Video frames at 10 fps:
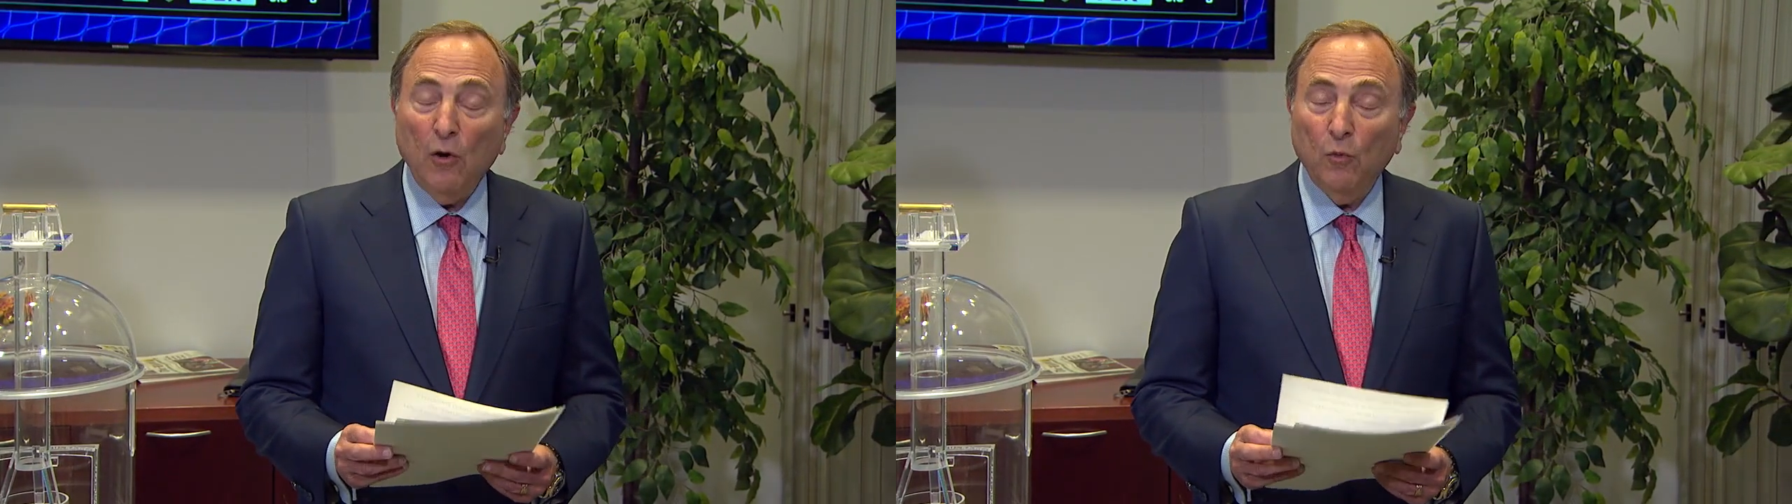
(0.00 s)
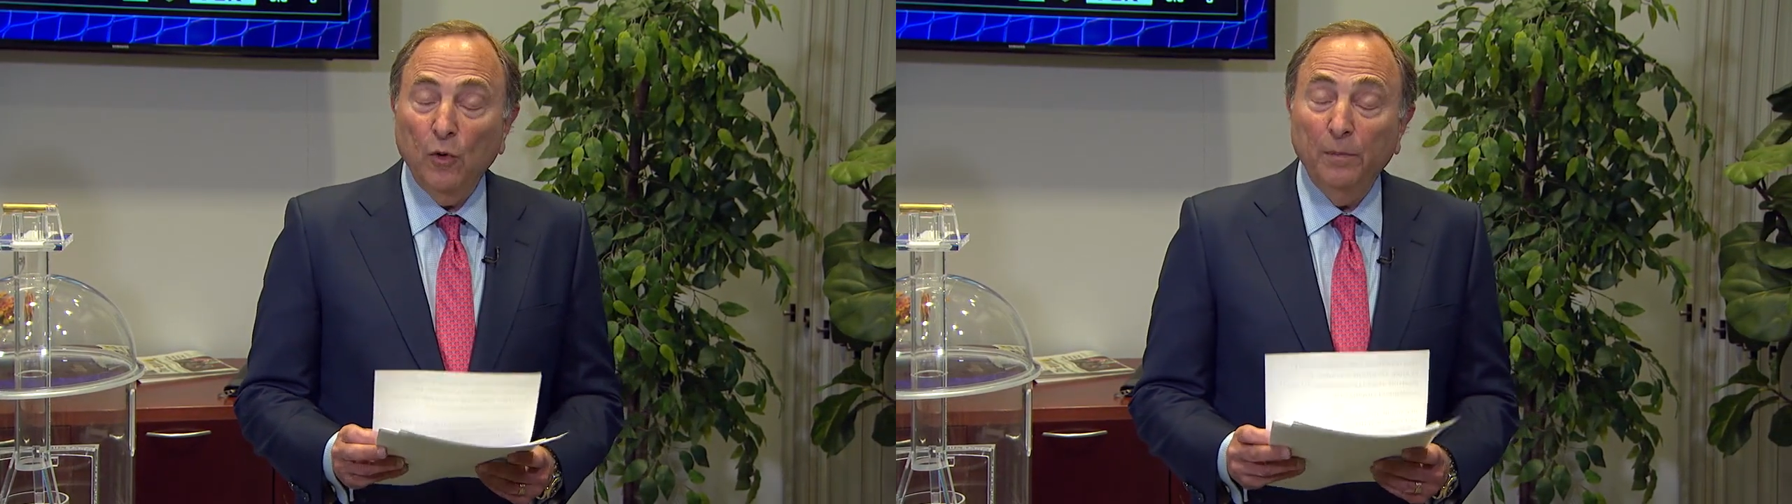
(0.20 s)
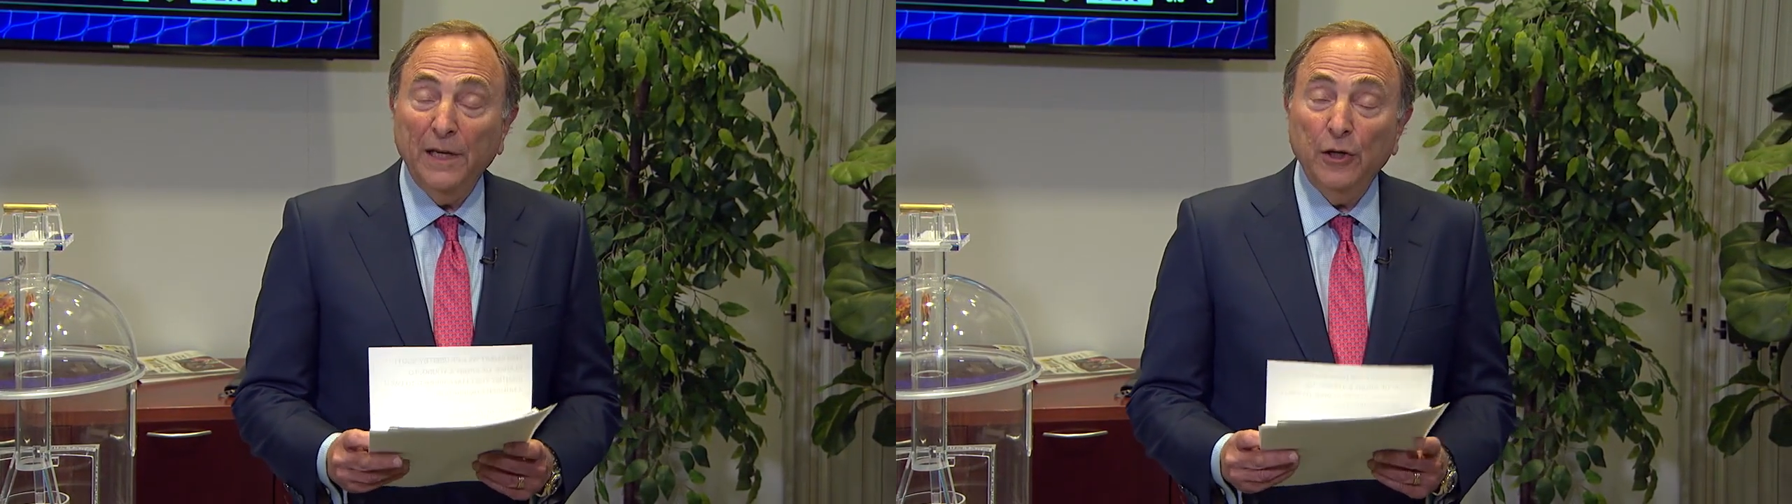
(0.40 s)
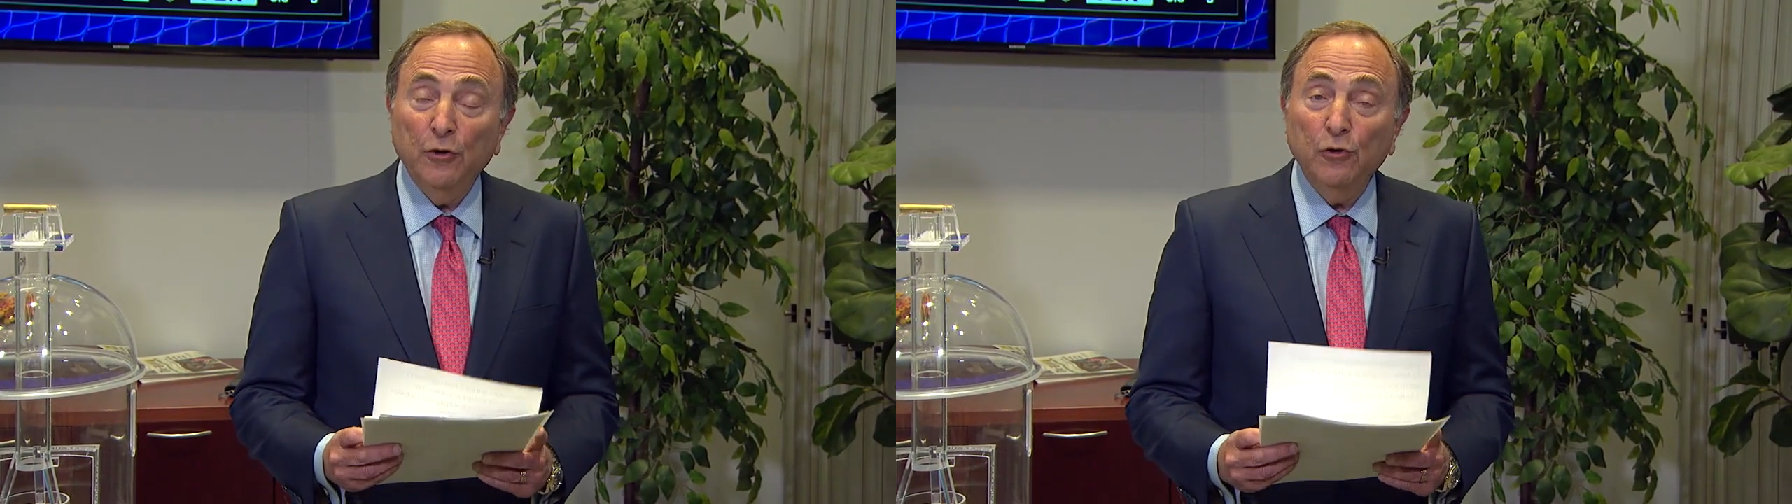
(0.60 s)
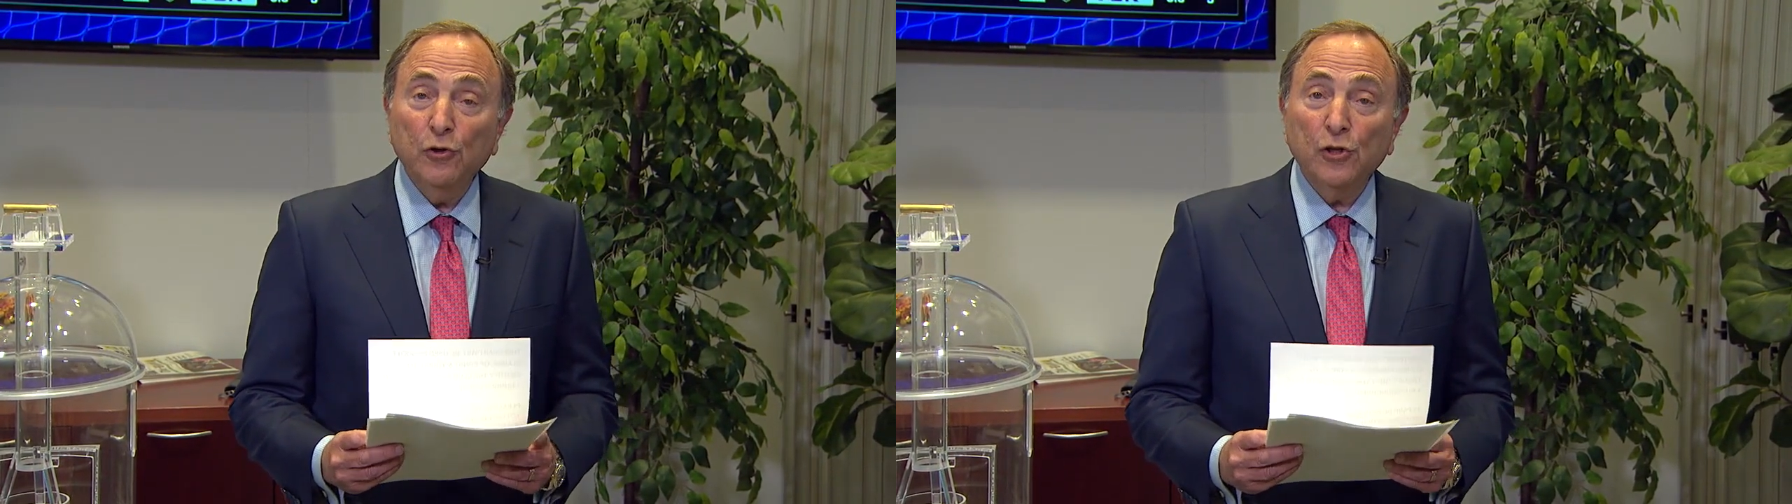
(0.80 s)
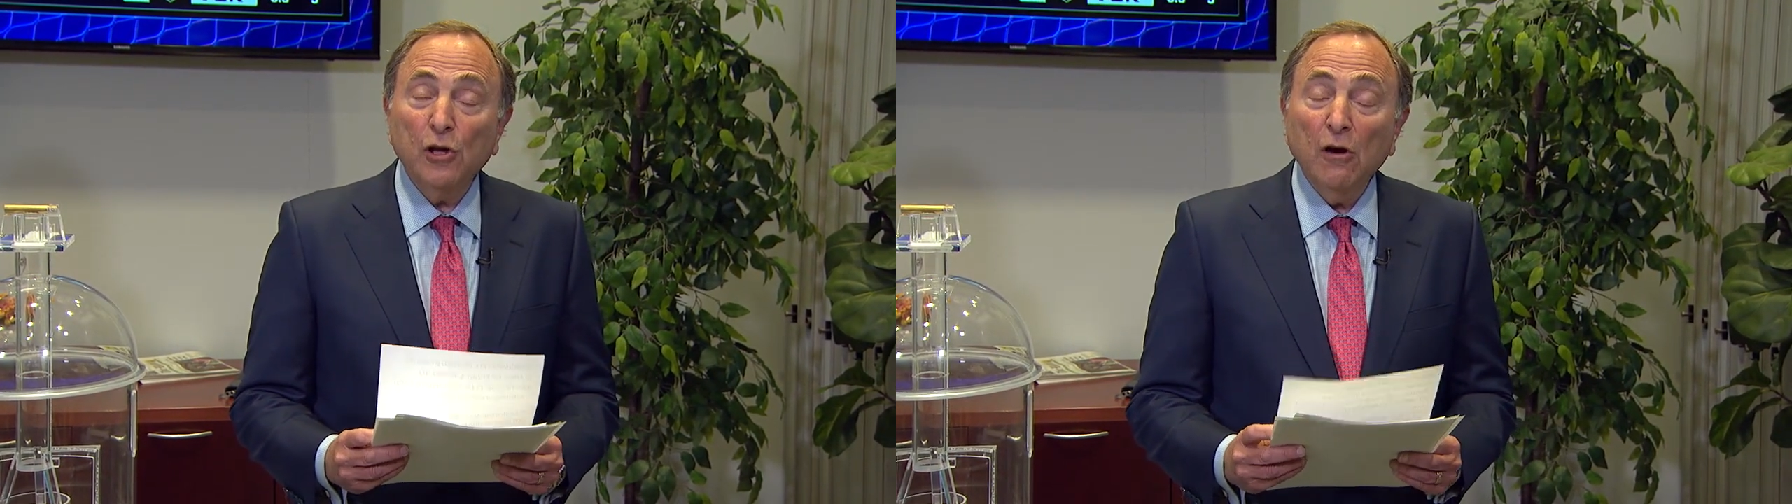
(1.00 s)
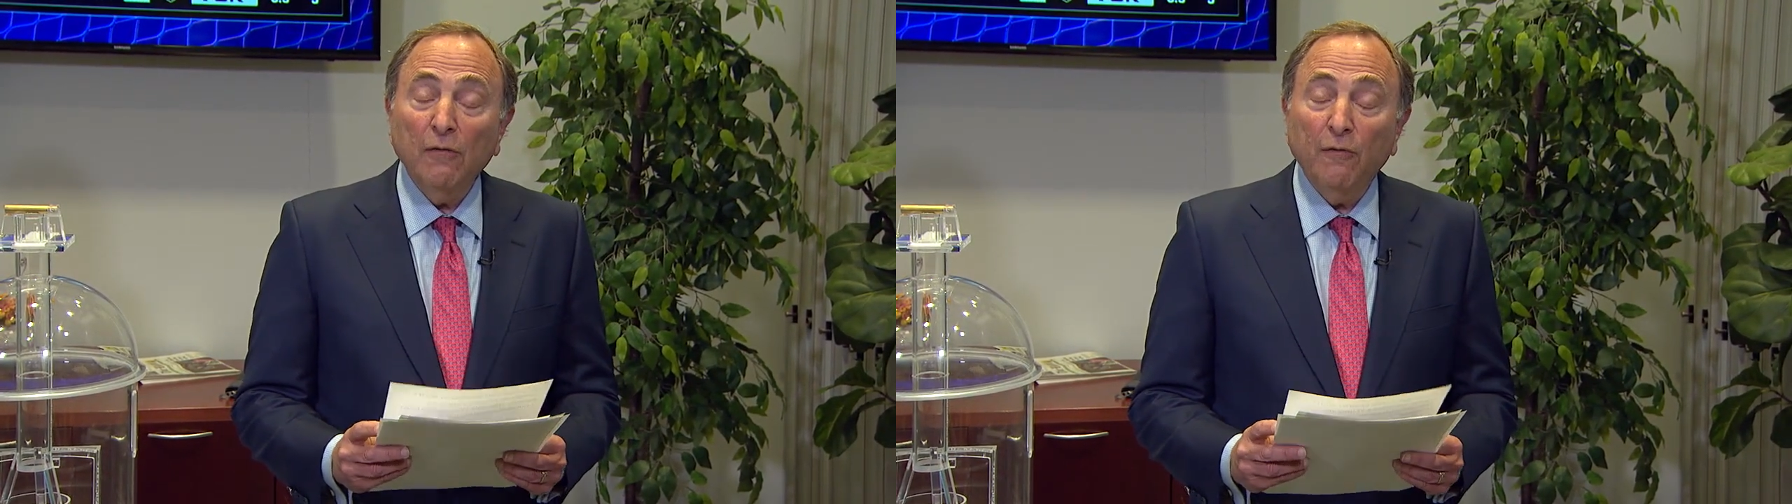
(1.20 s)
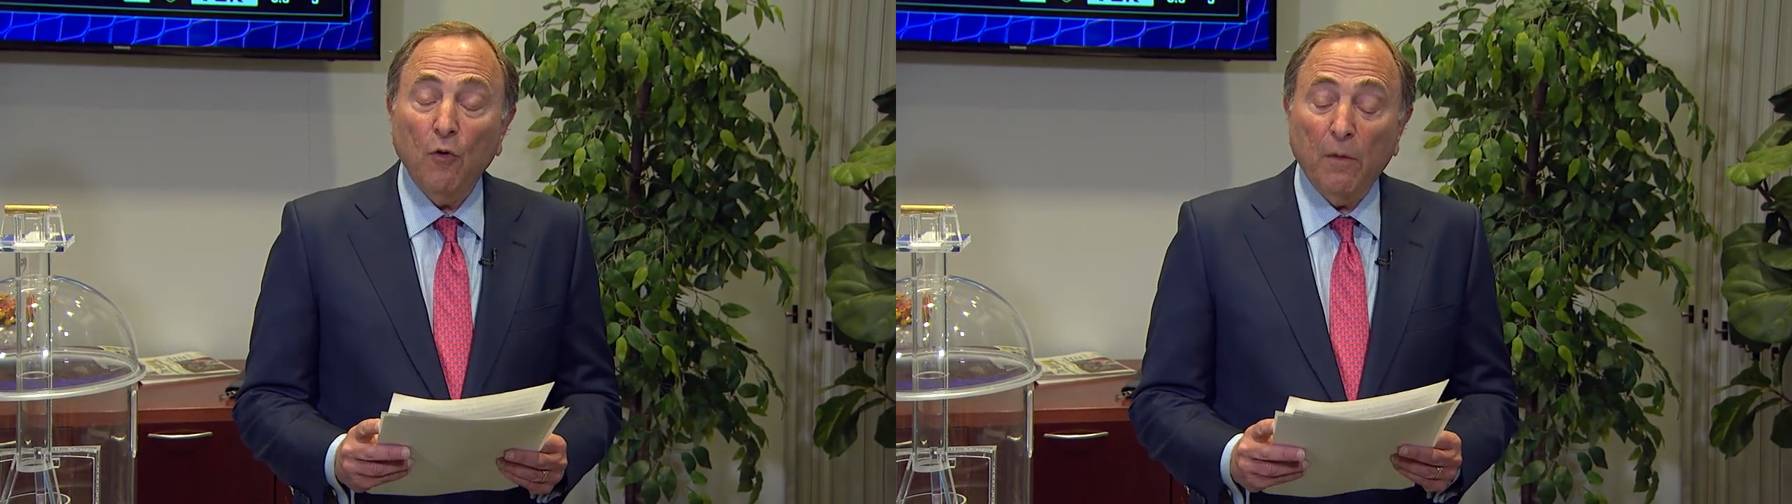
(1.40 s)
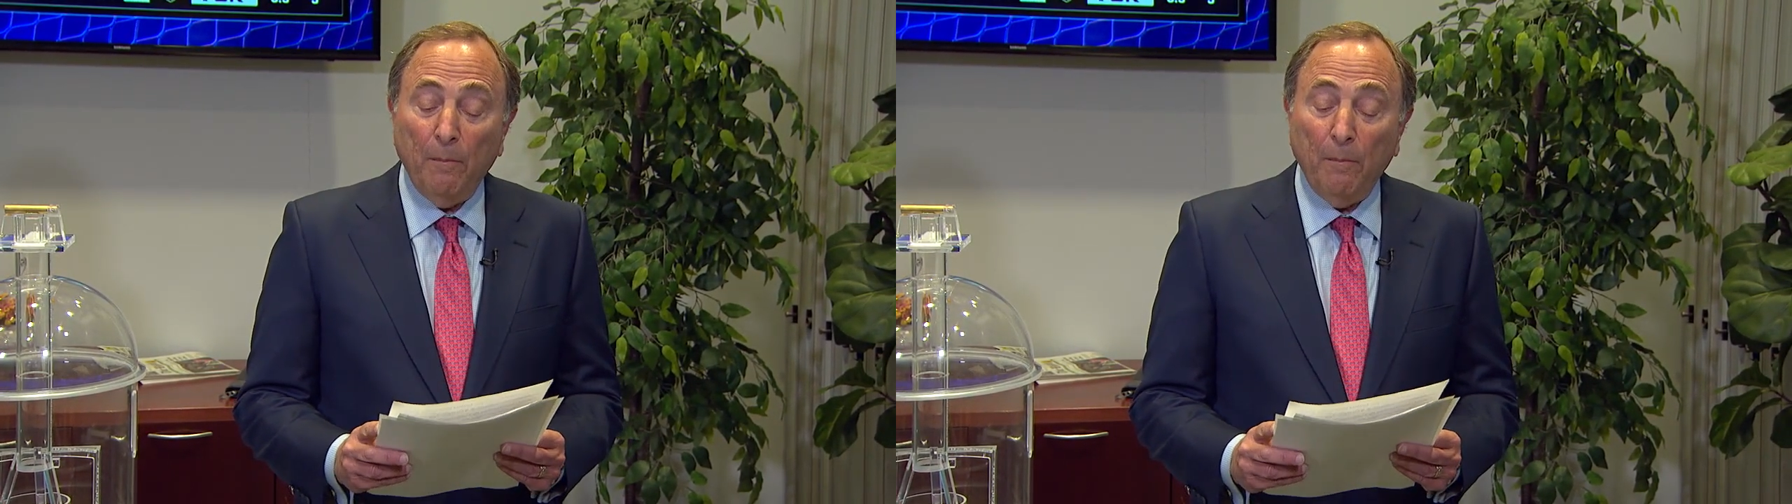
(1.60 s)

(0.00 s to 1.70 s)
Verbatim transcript: will be used for